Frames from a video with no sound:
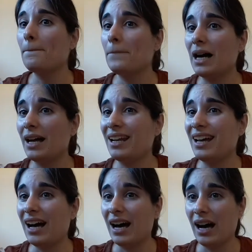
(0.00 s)
But
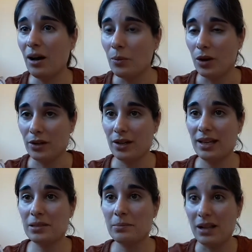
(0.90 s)
hot water
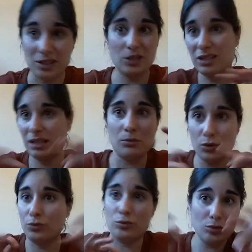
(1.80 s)
has molecules that
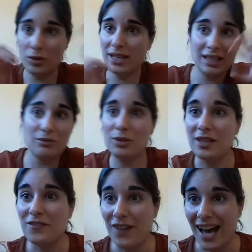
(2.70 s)
move really,
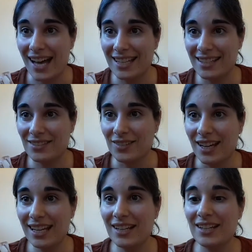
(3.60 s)
really fast,
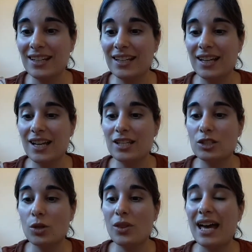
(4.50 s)
right?
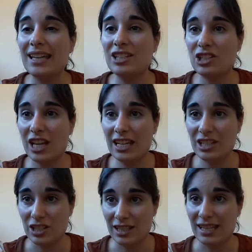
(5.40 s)
So that
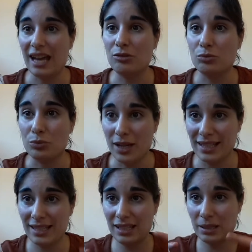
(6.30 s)
changes and
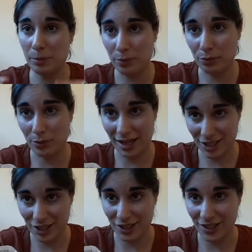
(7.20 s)
raises the
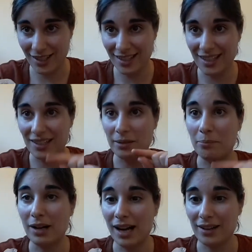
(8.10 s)
pressure in the
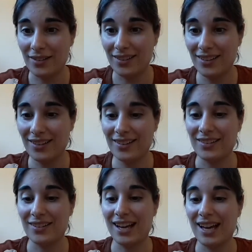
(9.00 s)
bottle,
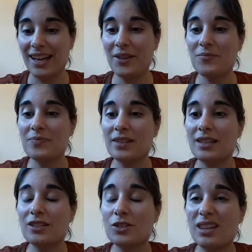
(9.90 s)
okay?
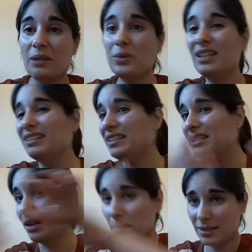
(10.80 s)
So then we
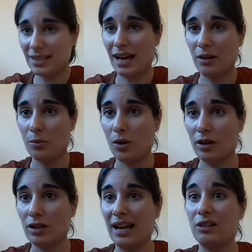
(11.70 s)
dumped that
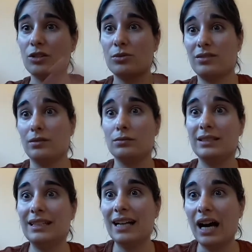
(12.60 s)
water out, so we have a
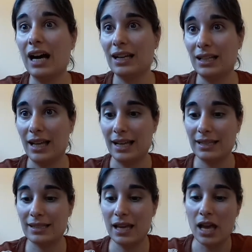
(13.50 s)
really hot
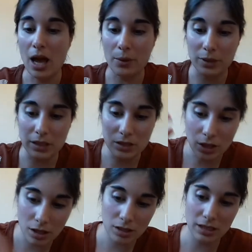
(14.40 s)
glass, and we
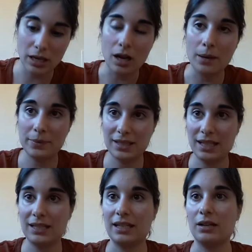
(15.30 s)
turned it
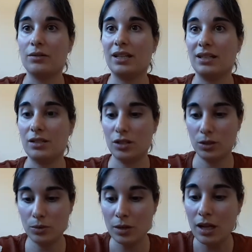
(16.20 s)
upside down
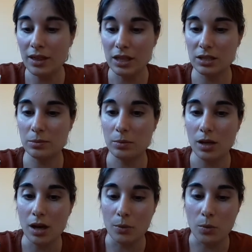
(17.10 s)
into this
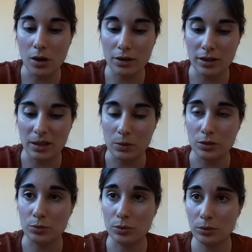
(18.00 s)
water that
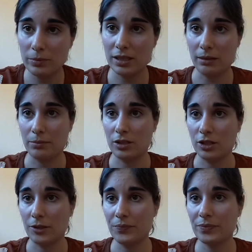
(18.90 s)
was room
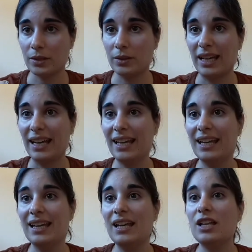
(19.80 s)
temperature,
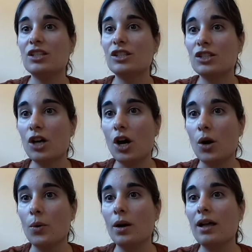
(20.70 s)
okay?
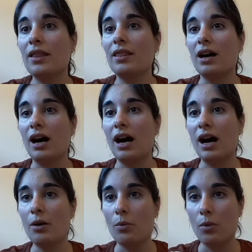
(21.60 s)
So the
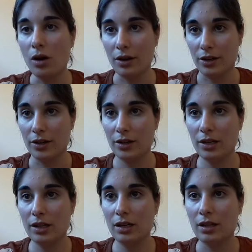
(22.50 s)
hot water,
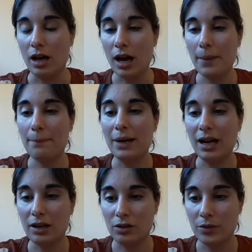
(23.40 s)
the hot
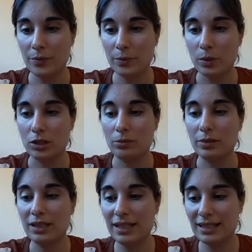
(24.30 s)
bottle, when you
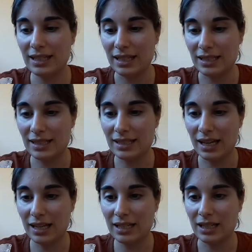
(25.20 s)
place it
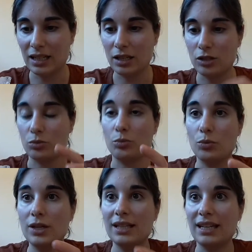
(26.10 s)
inside here, is
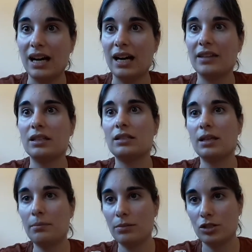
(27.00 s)
really hot. The
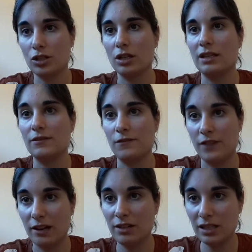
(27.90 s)
temperature is
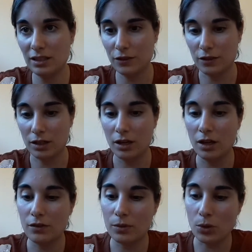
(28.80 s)
very different
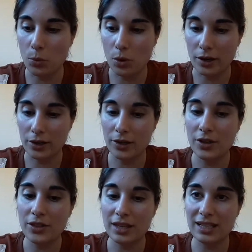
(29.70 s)
from the water
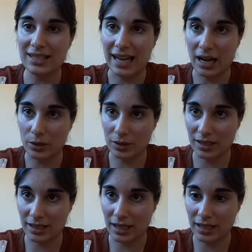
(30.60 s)
that is
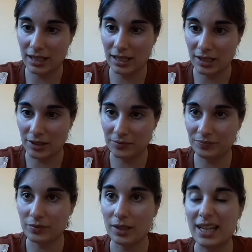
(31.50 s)
outside here,
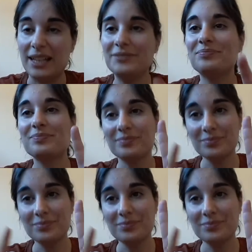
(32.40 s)
okay?